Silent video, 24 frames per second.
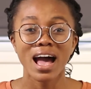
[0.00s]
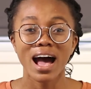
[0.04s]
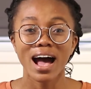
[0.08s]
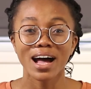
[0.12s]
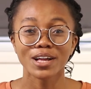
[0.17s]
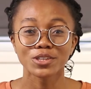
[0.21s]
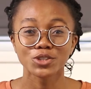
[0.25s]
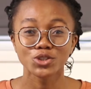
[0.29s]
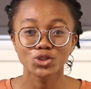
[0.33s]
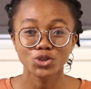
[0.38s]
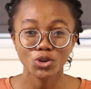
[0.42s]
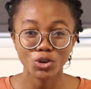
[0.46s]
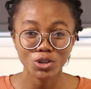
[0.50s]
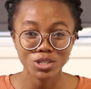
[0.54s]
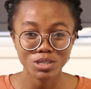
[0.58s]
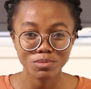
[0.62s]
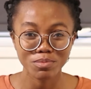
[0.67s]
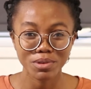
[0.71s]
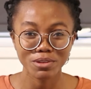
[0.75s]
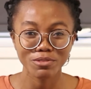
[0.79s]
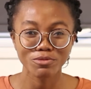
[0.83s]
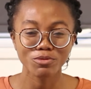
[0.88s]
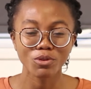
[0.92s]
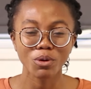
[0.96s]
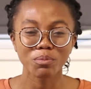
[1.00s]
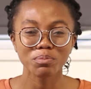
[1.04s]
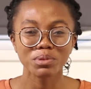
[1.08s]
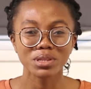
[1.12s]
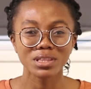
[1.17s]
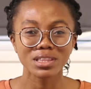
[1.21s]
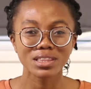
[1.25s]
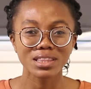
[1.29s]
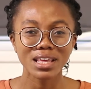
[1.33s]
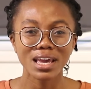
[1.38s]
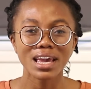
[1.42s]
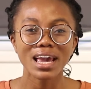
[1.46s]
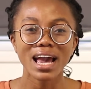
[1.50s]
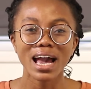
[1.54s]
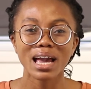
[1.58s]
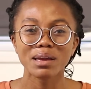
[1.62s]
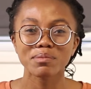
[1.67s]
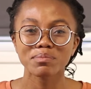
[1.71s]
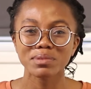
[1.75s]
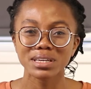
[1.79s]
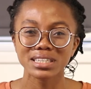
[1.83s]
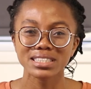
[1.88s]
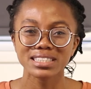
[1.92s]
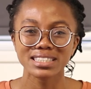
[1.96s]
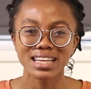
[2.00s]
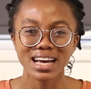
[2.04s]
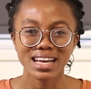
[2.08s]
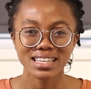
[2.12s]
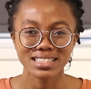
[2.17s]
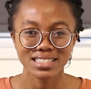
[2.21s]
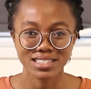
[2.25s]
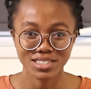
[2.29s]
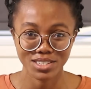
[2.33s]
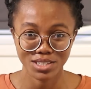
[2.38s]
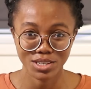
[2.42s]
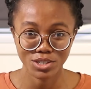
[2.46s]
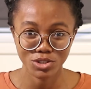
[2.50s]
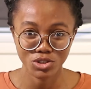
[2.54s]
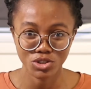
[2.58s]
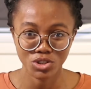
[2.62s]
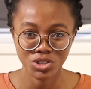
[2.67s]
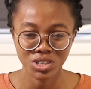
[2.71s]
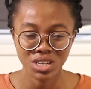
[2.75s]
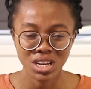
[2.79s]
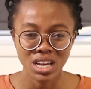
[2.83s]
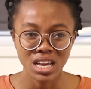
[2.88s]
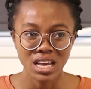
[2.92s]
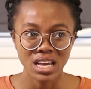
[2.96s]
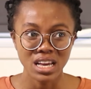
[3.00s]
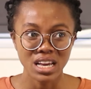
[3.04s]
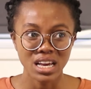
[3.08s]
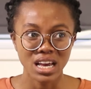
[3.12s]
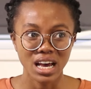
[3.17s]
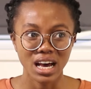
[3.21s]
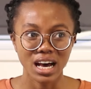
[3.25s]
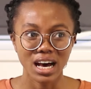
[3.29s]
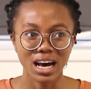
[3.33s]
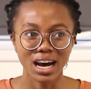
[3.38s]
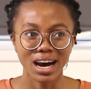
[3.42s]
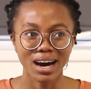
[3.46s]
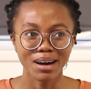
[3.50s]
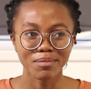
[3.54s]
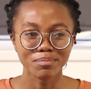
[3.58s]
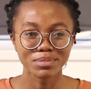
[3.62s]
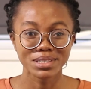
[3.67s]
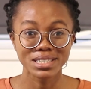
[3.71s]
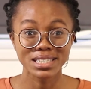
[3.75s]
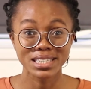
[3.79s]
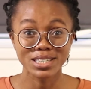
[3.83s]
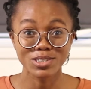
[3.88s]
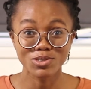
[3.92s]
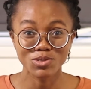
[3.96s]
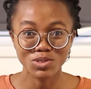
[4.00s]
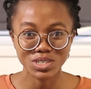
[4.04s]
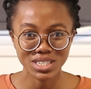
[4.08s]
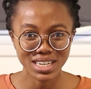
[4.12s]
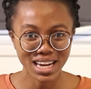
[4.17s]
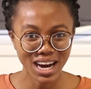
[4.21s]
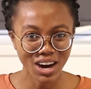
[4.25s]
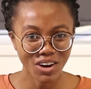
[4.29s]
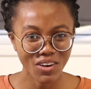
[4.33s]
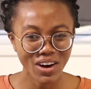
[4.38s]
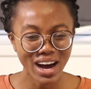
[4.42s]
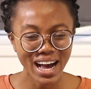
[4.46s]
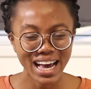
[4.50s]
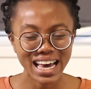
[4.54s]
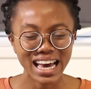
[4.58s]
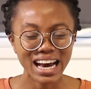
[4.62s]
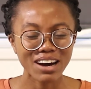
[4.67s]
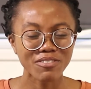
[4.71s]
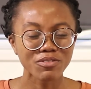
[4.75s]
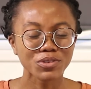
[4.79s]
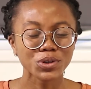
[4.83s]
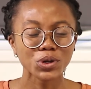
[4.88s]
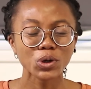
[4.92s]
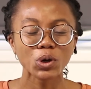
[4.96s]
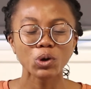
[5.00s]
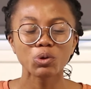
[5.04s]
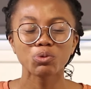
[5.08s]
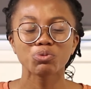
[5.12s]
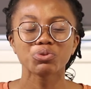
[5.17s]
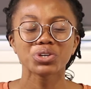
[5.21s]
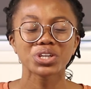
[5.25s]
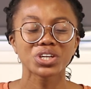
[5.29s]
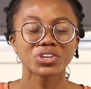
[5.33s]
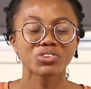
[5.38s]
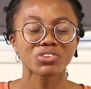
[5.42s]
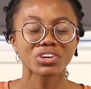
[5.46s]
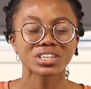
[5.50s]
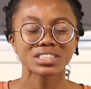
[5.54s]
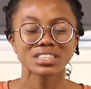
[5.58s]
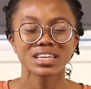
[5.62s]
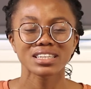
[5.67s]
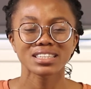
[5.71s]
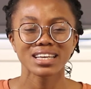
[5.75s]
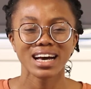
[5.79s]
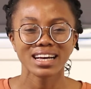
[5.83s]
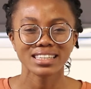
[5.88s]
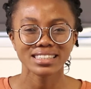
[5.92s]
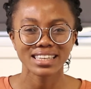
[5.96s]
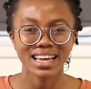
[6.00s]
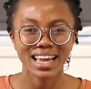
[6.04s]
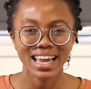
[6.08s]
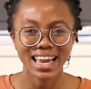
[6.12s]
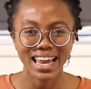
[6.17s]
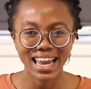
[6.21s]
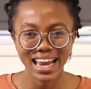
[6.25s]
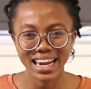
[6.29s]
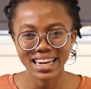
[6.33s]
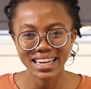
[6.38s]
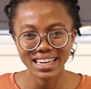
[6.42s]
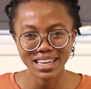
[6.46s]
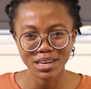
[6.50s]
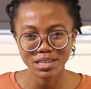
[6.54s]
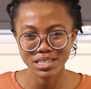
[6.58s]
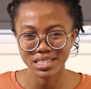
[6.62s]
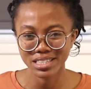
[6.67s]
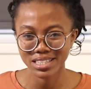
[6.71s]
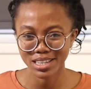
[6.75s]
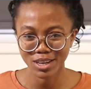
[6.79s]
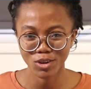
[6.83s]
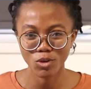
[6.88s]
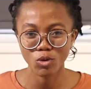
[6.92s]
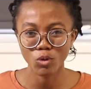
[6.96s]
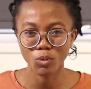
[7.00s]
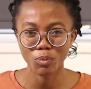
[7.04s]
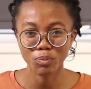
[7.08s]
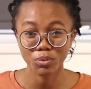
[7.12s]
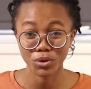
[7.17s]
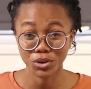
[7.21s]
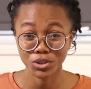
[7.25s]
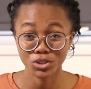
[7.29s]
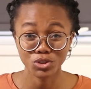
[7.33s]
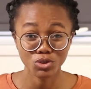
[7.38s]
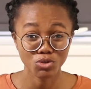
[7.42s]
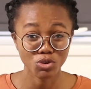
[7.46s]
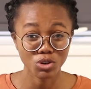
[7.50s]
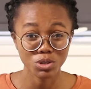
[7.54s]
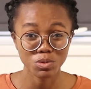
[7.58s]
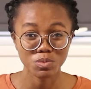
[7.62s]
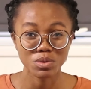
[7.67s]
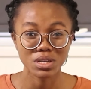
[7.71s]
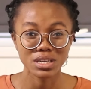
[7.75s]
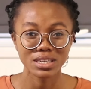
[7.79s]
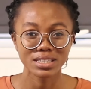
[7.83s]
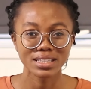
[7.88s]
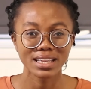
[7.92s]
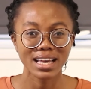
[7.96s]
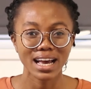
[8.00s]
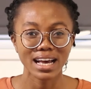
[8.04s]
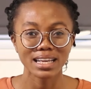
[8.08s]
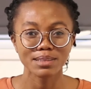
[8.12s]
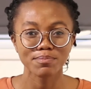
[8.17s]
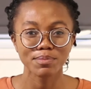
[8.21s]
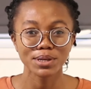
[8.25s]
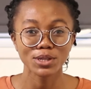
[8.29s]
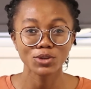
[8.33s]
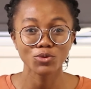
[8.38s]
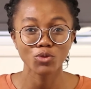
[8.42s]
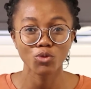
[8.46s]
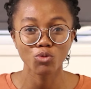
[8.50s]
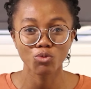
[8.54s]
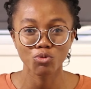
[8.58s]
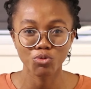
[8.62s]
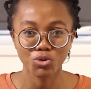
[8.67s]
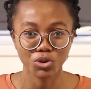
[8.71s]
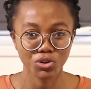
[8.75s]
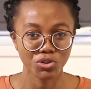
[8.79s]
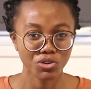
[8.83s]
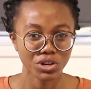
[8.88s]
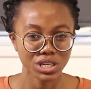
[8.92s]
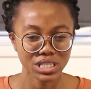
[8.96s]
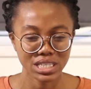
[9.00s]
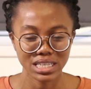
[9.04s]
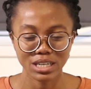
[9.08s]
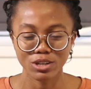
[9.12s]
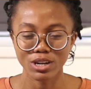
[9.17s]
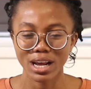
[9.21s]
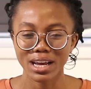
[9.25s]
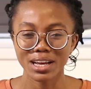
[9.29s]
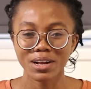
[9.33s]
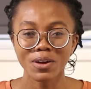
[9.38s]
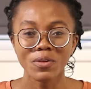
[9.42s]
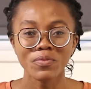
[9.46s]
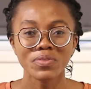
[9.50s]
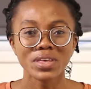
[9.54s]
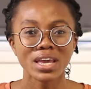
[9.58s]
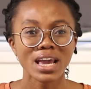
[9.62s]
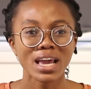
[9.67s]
And trust me, from the day I made that decision um, till now, I have not regretted at any single point. Trust me, there have been no regrets in like